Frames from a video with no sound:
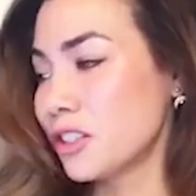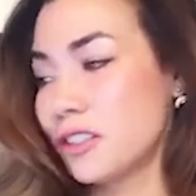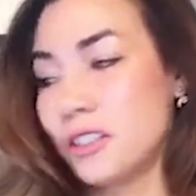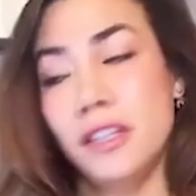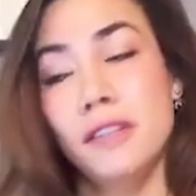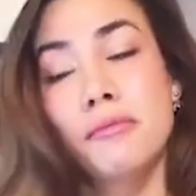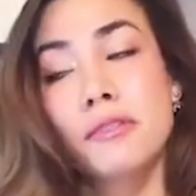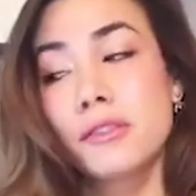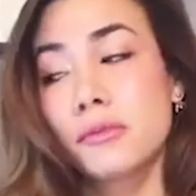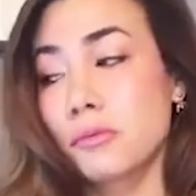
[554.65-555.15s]

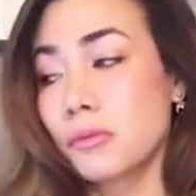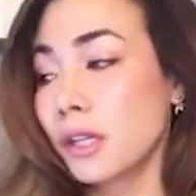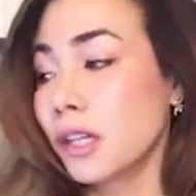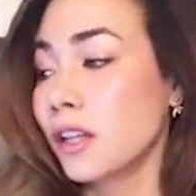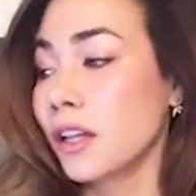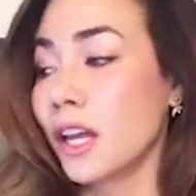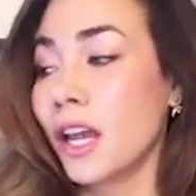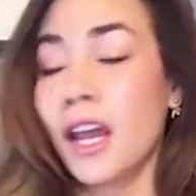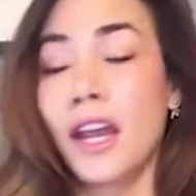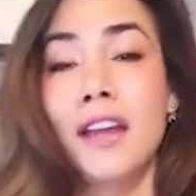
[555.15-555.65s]
She was
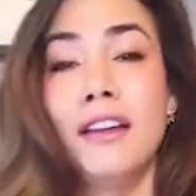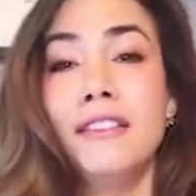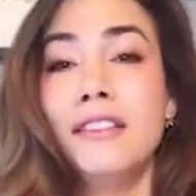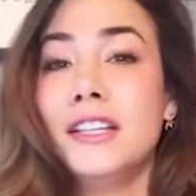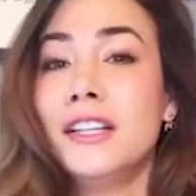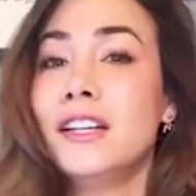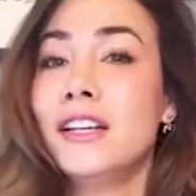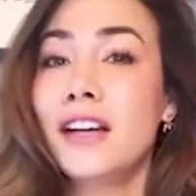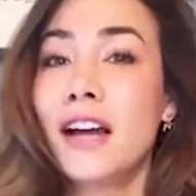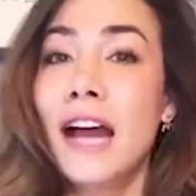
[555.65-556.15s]

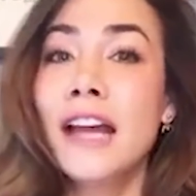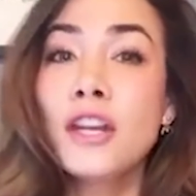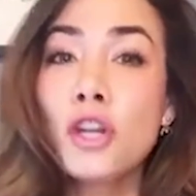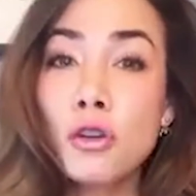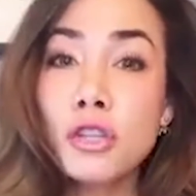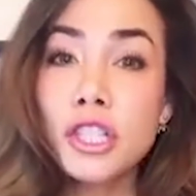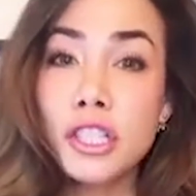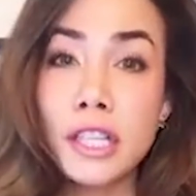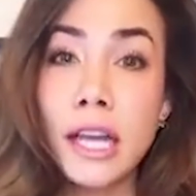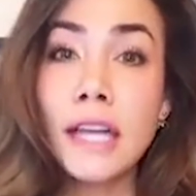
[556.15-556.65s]
really,
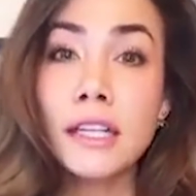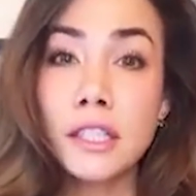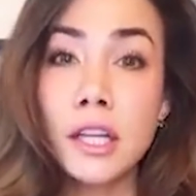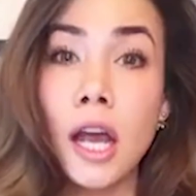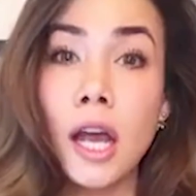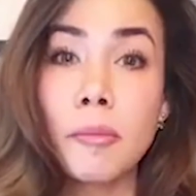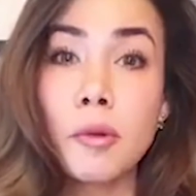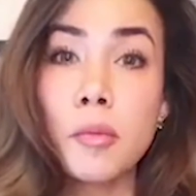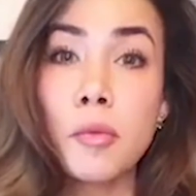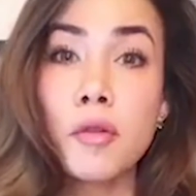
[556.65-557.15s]
I know she's
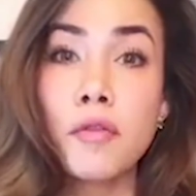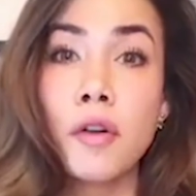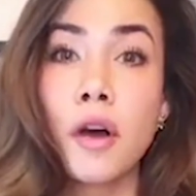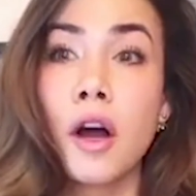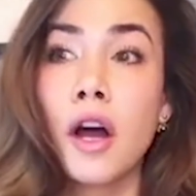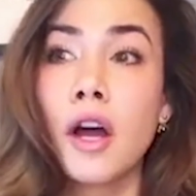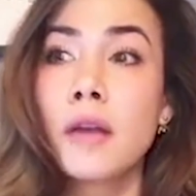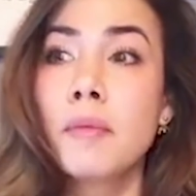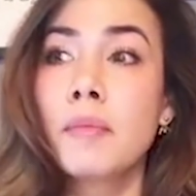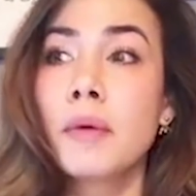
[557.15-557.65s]
had time to
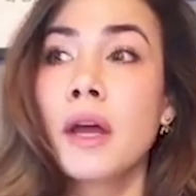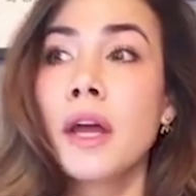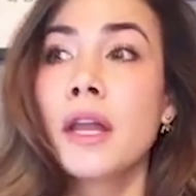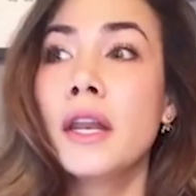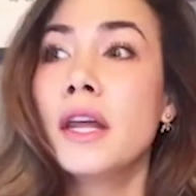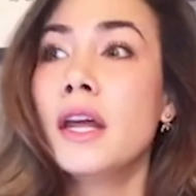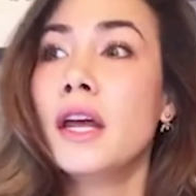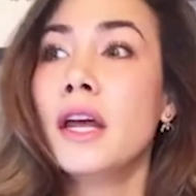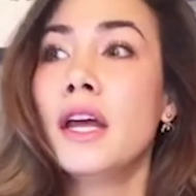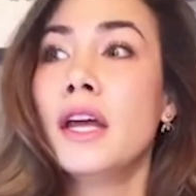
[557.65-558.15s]
move on,
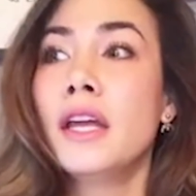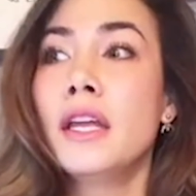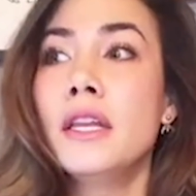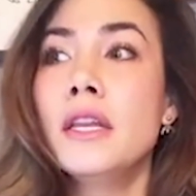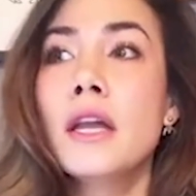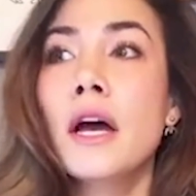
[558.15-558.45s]
but